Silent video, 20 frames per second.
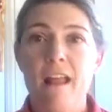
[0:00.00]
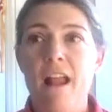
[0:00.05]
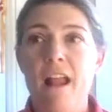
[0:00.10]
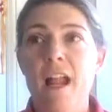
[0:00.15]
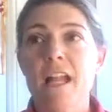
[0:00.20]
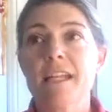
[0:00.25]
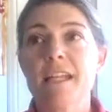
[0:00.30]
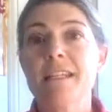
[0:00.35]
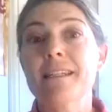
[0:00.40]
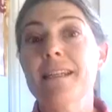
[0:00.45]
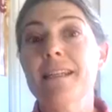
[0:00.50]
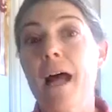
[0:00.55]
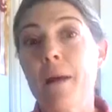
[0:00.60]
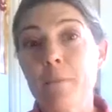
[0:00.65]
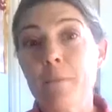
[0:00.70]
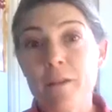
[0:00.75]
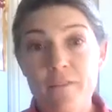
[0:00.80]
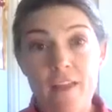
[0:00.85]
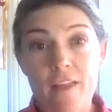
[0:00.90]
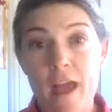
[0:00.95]
Some
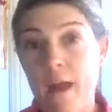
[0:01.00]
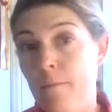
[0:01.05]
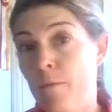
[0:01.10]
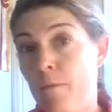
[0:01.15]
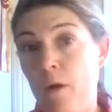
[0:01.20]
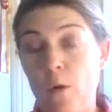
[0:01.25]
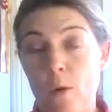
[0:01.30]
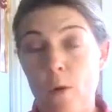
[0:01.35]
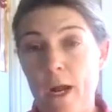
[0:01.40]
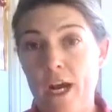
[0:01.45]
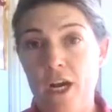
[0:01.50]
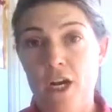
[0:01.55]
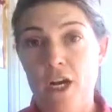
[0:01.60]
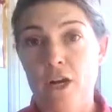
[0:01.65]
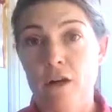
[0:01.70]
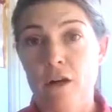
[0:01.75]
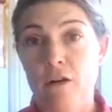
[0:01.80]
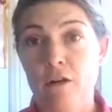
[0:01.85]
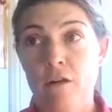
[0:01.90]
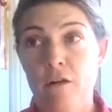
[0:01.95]
of them
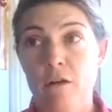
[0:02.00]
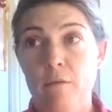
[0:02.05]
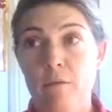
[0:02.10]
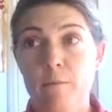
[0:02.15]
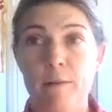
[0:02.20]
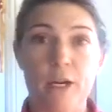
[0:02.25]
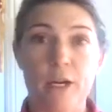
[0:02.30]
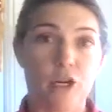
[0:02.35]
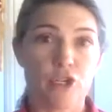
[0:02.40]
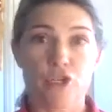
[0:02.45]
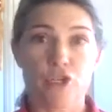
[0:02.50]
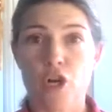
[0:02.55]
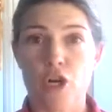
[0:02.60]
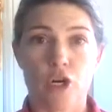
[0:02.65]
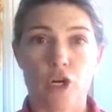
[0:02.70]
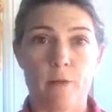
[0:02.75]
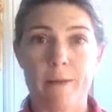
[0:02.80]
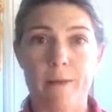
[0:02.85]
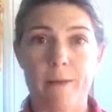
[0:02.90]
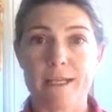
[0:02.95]
require bigger, stronger
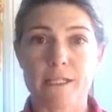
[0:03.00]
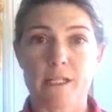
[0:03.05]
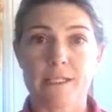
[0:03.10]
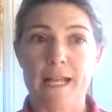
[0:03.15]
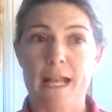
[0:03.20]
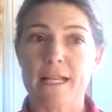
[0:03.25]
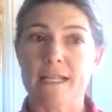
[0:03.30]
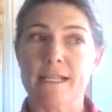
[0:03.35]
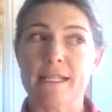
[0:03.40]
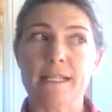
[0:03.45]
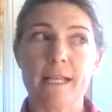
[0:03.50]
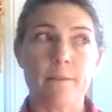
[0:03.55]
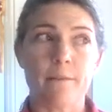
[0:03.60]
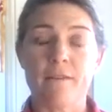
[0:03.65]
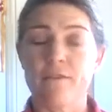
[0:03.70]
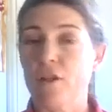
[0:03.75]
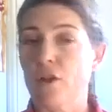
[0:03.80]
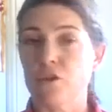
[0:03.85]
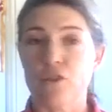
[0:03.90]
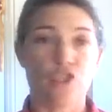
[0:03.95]
muscles, and some
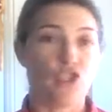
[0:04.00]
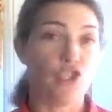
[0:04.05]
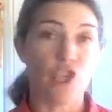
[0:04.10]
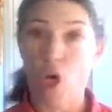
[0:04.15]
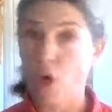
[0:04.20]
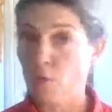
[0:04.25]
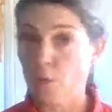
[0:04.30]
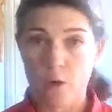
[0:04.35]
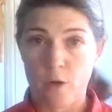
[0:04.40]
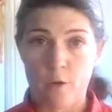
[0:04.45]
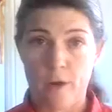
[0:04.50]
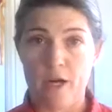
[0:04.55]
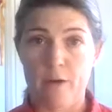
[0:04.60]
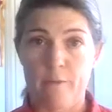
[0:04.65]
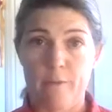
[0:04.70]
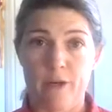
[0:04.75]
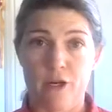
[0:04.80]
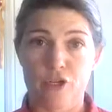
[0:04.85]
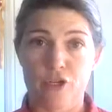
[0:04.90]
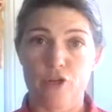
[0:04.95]
of those don't require
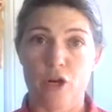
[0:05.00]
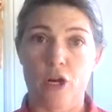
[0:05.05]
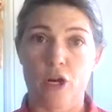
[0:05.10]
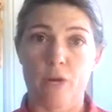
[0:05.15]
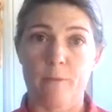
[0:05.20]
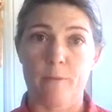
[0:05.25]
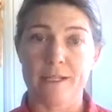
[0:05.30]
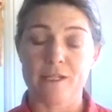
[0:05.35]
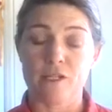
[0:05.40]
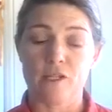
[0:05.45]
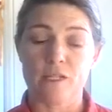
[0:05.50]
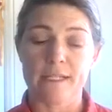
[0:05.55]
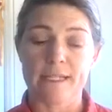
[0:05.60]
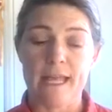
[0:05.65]
bigger, stronger muscles.